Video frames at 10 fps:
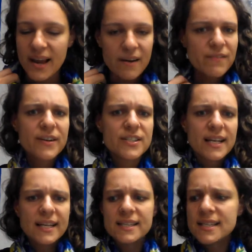Our first
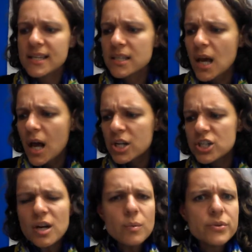sentence is,
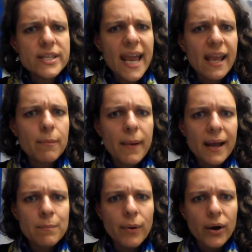don't take
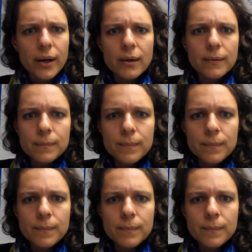my book.